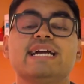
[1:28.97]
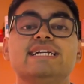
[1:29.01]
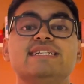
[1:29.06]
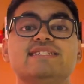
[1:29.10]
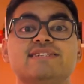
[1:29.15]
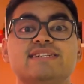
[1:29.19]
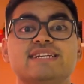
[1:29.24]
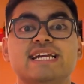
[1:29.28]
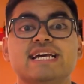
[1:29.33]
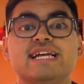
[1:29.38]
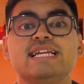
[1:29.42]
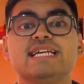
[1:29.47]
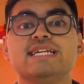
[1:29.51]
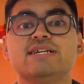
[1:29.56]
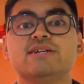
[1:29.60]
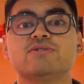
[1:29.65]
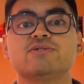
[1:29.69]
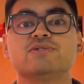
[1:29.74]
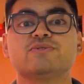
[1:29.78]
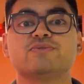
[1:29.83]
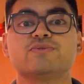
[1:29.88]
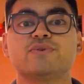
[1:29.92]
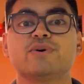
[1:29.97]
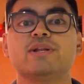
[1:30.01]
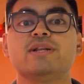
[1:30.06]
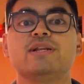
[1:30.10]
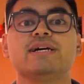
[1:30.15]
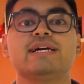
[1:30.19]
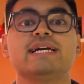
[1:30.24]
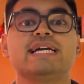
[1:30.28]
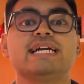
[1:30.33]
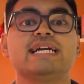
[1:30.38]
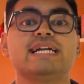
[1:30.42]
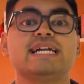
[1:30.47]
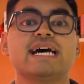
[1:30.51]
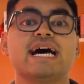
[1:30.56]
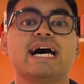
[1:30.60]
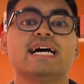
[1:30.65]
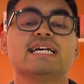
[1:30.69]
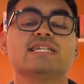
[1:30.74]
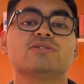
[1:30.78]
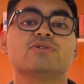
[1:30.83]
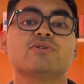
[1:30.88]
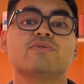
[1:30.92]
It's really useful. It
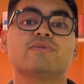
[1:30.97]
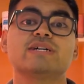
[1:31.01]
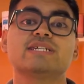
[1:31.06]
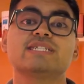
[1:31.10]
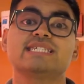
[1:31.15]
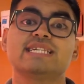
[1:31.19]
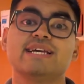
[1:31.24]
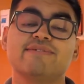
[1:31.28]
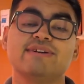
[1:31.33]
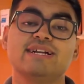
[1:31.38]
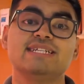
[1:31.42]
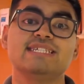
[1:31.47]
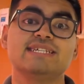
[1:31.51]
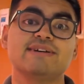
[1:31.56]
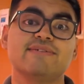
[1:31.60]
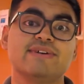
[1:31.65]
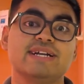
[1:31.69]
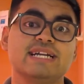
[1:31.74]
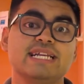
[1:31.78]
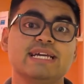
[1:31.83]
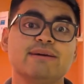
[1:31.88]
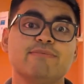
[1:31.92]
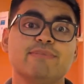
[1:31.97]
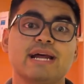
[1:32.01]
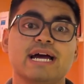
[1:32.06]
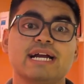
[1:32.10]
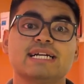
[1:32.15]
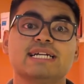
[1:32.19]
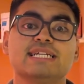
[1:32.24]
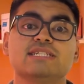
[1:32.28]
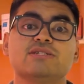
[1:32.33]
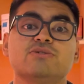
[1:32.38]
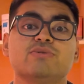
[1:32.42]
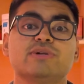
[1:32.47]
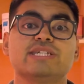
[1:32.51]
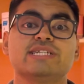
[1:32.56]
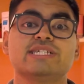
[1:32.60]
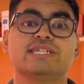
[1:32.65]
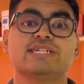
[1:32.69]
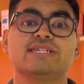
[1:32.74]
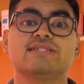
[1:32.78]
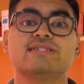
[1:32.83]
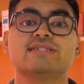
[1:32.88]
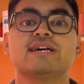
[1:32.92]
has over 770 practice
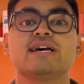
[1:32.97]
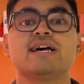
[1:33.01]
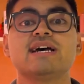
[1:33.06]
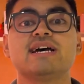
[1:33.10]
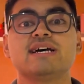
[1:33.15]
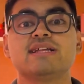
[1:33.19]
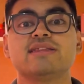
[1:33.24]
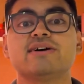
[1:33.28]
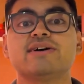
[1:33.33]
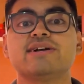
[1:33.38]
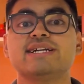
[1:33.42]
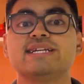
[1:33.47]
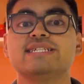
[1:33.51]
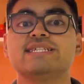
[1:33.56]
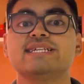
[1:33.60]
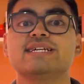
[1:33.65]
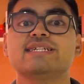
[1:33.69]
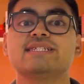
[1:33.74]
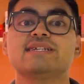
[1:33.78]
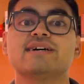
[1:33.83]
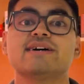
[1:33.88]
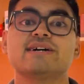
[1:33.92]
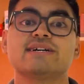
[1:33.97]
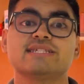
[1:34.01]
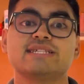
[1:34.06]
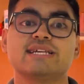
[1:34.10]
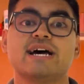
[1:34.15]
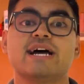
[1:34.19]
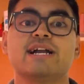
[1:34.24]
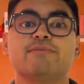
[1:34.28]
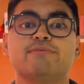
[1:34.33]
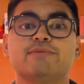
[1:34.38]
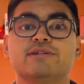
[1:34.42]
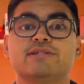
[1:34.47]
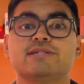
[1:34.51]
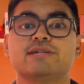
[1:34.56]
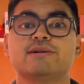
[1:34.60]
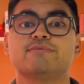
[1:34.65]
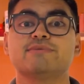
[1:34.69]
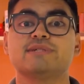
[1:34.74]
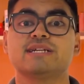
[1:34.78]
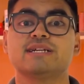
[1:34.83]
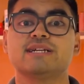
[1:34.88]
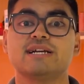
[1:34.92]
questions, 36 hazard
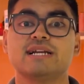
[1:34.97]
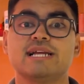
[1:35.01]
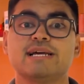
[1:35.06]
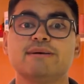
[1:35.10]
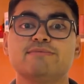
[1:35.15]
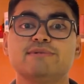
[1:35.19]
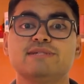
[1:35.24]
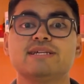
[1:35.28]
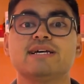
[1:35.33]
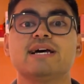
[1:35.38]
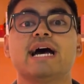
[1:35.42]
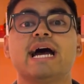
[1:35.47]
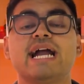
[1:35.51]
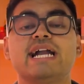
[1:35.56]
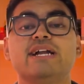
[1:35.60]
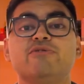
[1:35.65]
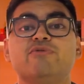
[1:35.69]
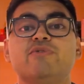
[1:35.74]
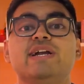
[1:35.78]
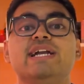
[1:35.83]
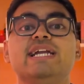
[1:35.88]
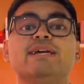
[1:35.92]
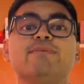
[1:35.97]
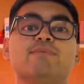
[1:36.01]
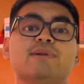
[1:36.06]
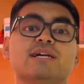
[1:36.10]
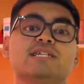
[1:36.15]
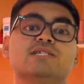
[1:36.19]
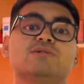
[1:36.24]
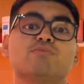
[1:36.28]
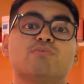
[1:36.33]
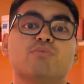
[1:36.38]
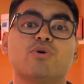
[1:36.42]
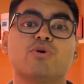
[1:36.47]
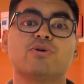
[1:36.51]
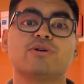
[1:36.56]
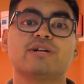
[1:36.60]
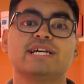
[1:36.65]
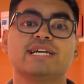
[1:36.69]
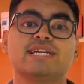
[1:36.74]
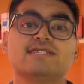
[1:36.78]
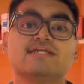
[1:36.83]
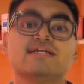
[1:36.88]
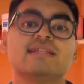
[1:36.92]
perception clips and 20 plus mock
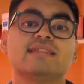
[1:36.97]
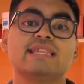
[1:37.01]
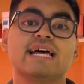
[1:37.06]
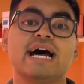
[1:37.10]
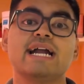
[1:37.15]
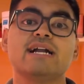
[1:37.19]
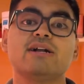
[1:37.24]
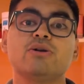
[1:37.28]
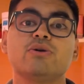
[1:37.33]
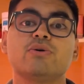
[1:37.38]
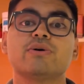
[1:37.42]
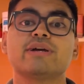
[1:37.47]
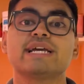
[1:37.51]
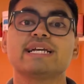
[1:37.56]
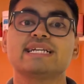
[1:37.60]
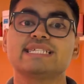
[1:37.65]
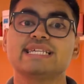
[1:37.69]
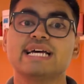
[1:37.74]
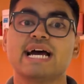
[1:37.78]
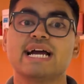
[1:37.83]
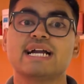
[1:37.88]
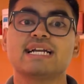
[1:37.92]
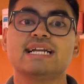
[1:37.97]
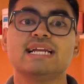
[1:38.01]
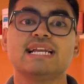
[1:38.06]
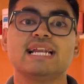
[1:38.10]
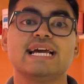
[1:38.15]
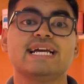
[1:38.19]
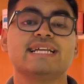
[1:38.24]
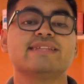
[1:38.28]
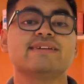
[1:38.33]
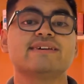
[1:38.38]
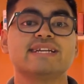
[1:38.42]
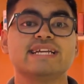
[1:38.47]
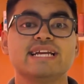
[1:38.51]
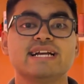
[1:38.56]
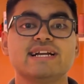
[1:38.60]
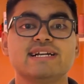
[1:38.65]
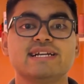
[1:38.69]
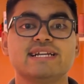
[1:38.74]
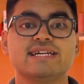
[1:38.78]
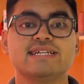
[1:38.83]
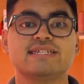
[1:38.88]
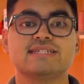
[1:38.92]
tests that look exactly like the
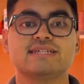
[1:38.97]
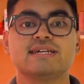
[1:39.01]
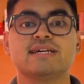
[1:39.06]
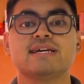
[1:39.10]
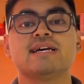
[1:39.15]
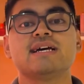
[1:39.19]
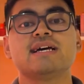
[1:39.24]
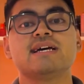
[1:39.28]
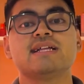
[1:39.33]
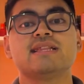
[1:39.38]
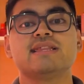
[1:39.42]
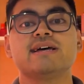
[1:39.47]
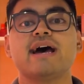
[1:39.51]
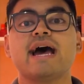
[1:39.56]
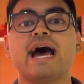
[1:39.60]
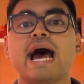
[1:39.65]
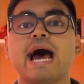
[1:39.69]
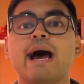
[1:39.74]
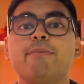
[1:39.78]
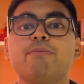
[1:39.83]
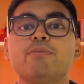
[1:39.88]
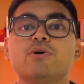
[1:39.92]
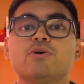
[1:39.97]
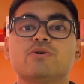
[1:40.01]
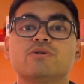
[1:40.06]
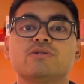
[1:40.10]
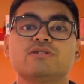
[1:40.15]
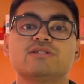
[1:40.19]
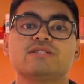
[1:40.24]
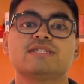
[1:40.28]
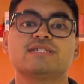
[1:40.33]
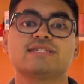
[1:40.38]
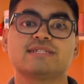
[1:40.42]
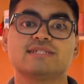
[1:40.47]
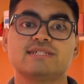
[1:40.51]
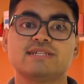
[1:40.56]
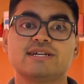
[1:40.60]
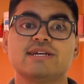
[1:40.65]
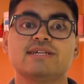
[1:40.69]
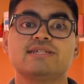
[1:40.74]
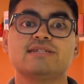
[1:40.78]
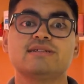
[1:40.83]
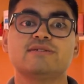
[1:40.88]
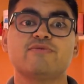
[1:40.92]
real test. The app costs
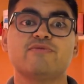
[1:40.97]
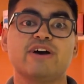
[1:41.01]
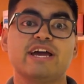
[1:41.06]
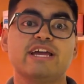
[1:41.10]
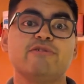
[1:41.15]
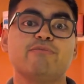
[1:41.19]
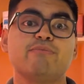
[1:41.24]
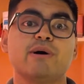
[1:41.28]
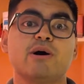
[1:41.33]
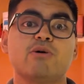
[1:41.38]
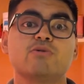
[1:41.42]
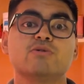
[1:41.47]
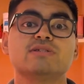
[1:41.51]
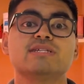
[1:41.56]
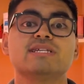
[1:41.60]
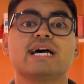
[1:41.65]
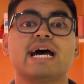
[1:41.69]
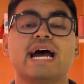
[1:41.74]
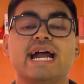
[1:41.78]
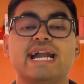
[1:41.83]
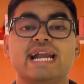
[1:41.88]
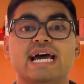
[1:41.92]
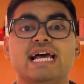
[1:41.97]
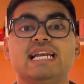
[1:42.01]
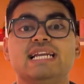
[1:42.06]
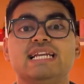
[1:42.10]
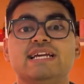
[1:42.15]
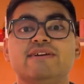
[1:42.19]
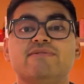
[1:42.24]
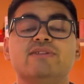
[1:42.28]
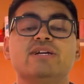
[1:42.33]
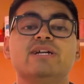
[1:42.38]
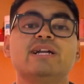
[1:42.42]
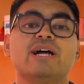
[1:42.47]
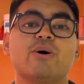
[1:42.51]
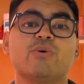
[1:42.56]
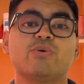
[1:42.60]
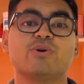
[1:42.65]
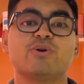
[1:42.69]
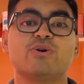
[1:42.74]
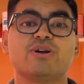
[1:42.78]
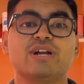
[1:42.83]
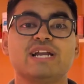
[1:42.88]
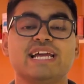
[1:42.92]
just £5 and I'll leave the
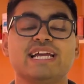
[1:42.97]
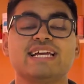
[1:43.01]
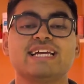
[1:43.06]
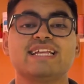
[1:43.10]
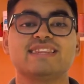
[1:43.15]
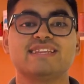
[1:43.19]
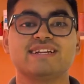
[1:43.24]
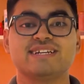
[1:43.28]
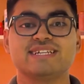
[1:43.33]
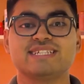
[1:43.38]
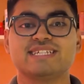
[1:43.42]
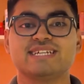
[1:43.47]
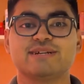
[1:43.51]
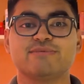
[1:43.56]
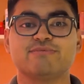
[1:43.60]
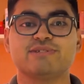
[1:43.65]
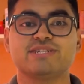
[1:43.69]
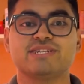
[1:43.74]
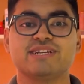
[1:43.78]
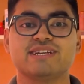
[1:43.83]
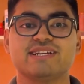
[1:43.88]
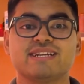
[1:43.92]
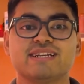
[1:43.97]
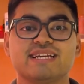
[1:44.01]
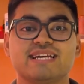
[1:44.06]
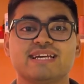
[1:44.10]
download link in the description.